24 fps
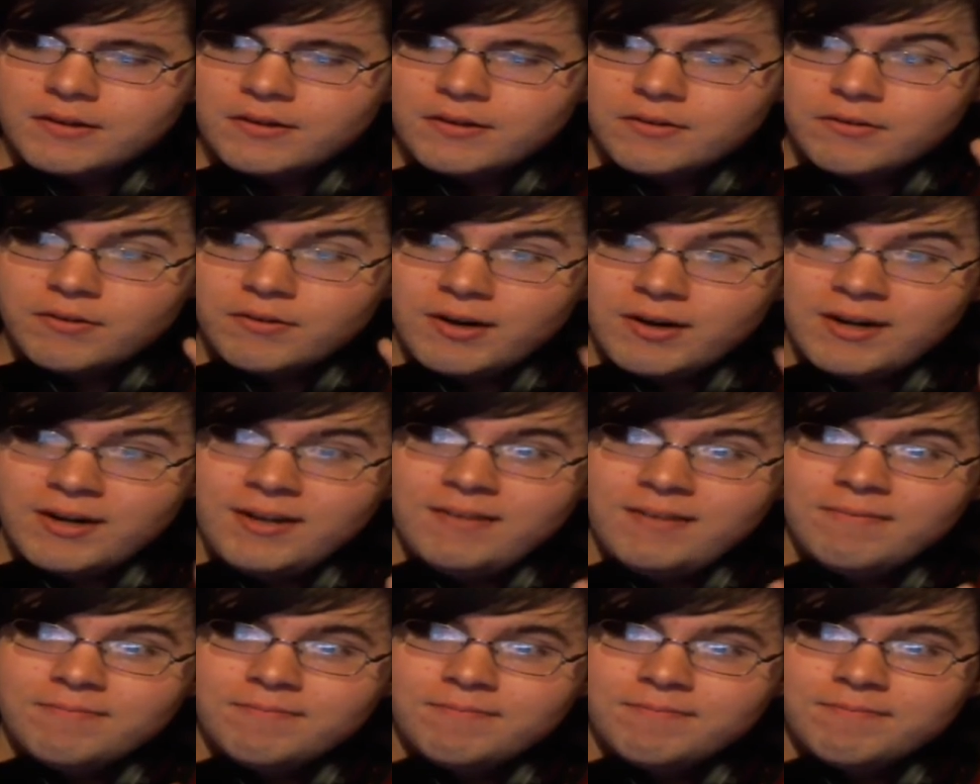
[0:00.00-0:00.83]
Ready?
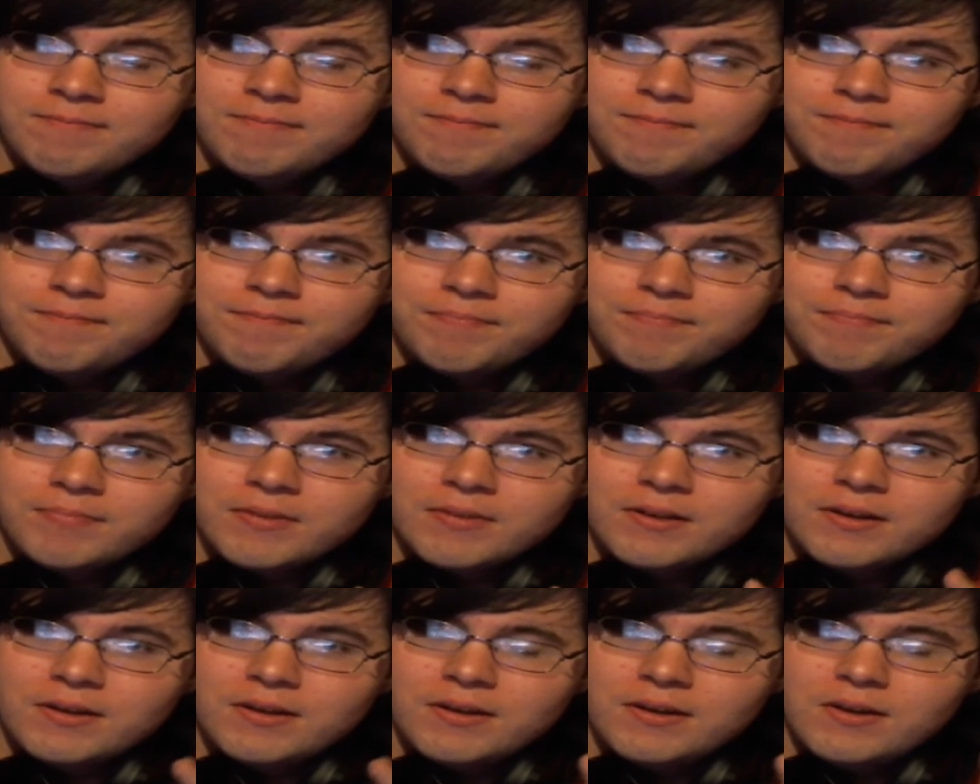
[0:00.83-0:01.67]

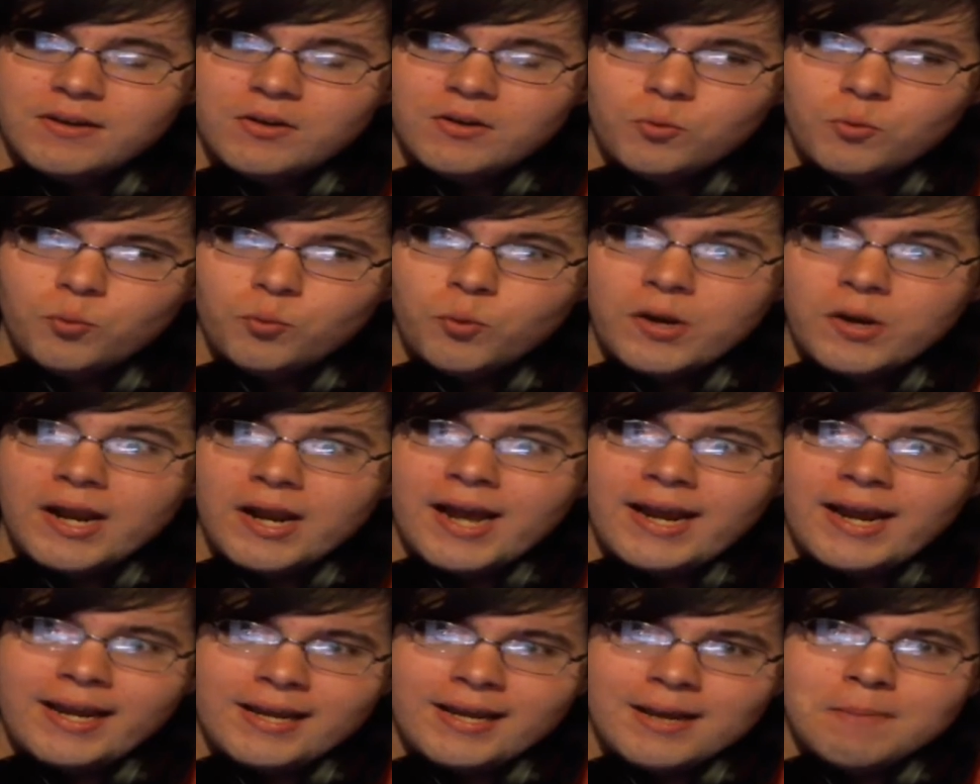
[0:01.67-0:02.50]
When
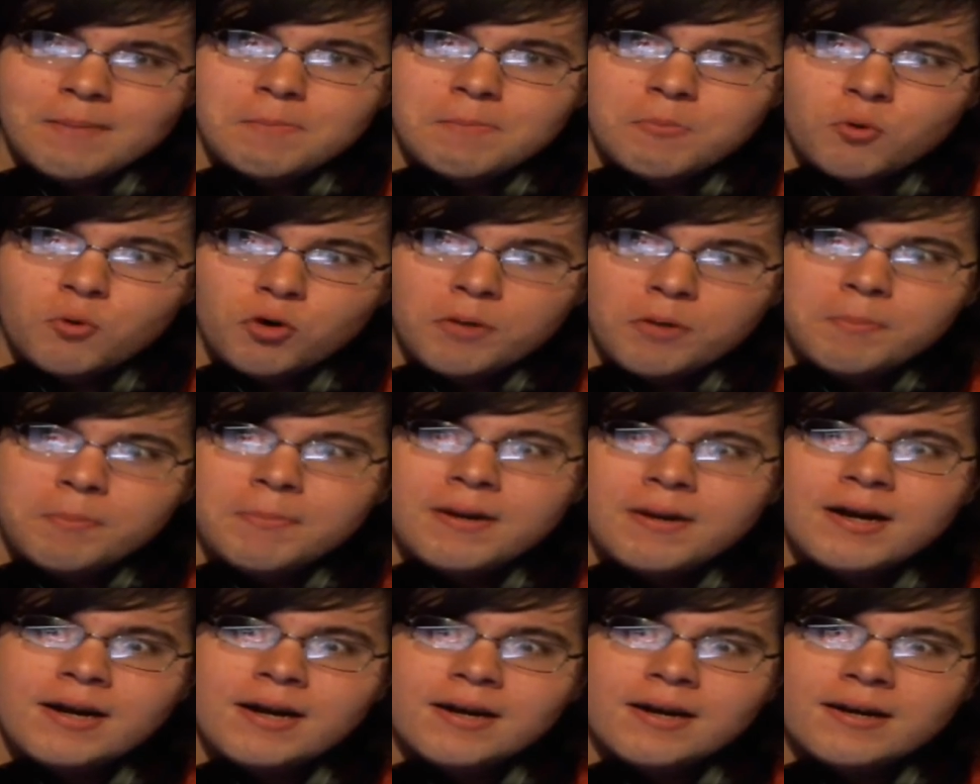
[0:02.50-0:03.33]
I get more
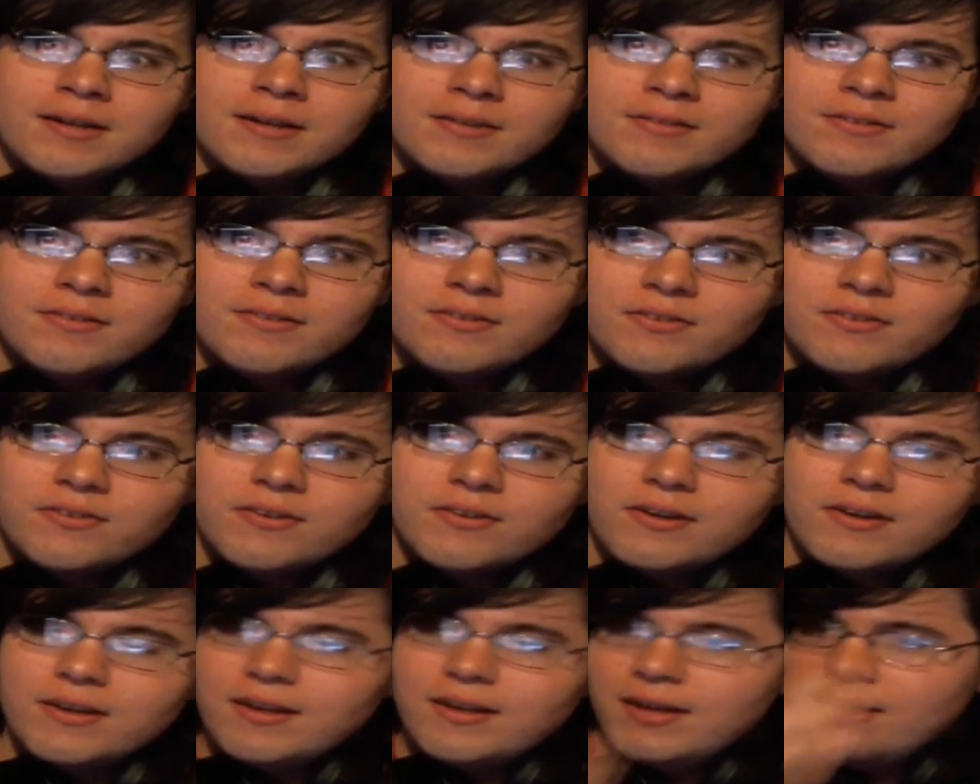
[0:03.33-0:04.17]
mods
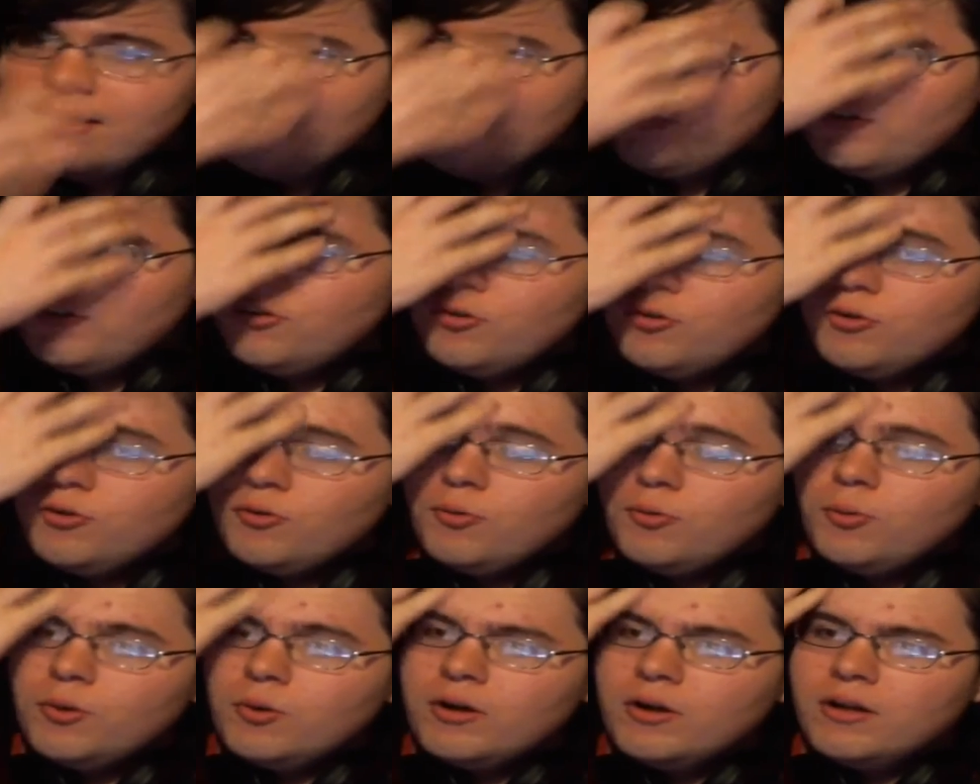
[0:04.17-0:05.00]

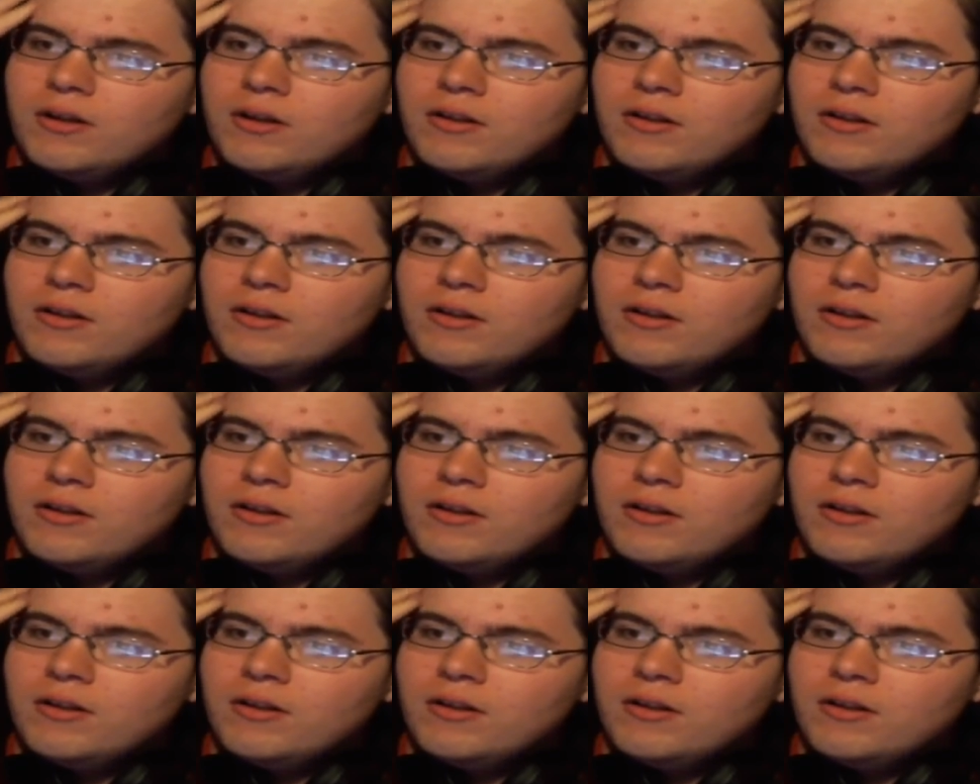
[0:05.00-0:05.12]
into